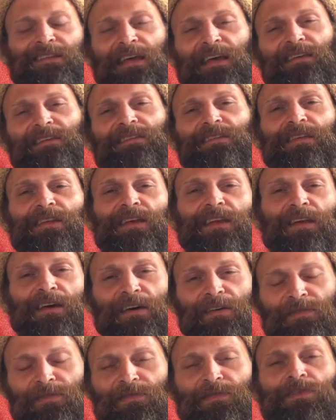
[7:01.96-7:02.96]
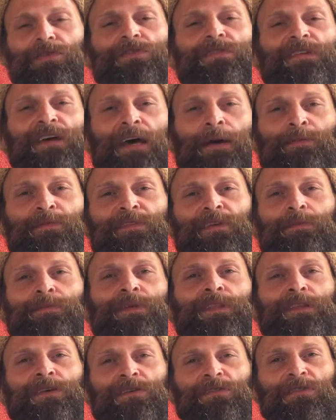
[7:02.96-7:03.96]
tasted it a few times, I
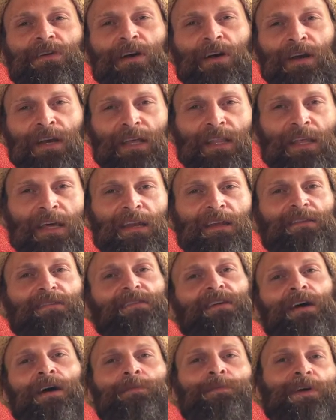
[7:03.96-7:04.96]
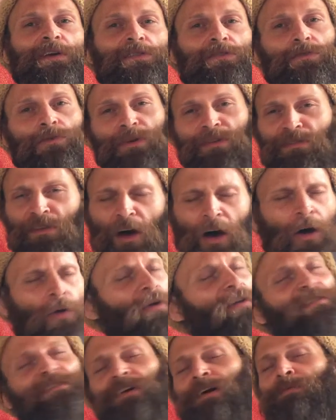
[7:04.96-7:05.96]
mean, there's already, then it's coming through. It's
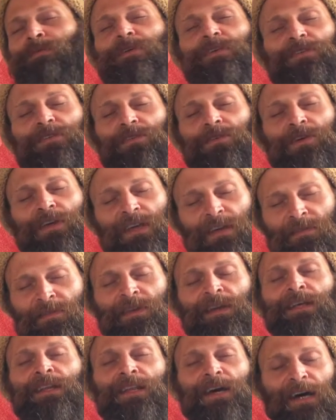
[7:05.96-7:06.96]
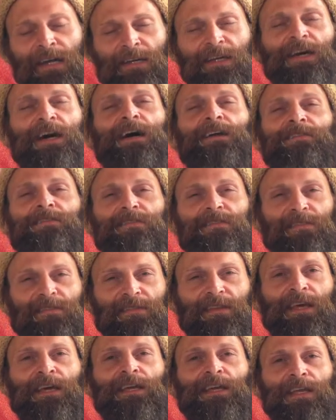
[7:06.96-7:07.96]
always coming through, even in the unconscious
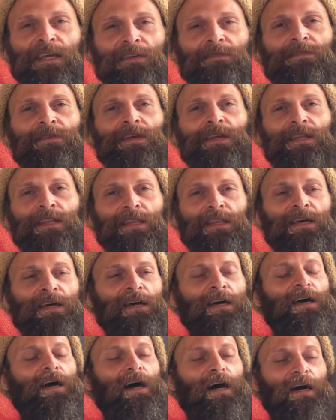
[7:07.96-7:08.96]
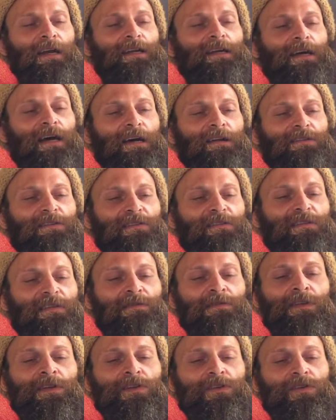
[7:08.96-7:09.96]
state, even in the unconscious,
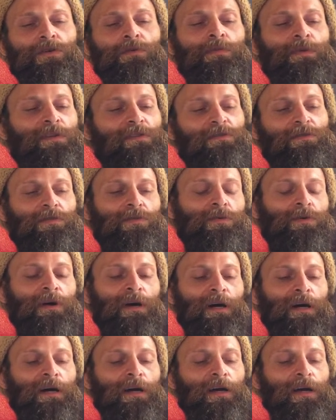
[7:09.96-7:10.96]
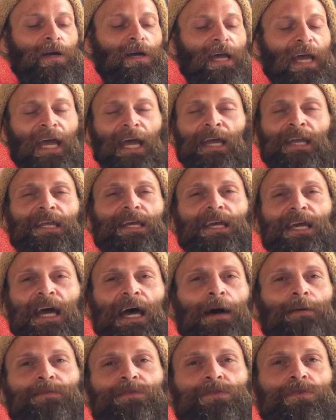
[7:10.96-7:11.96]
even humans who are
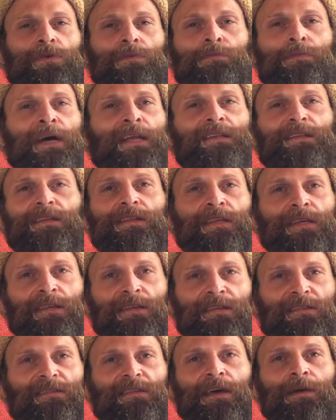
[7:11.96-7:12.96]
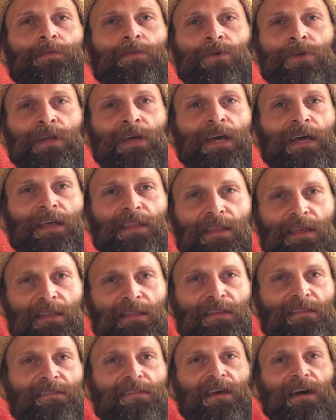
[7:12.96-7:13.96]
handicapped or mentally disabled,
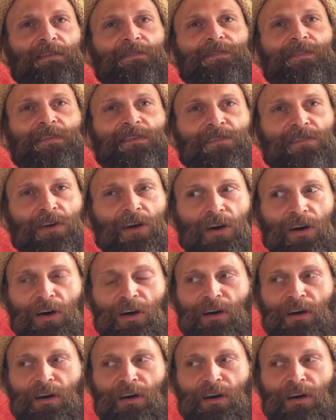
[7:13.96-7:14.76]
then the self is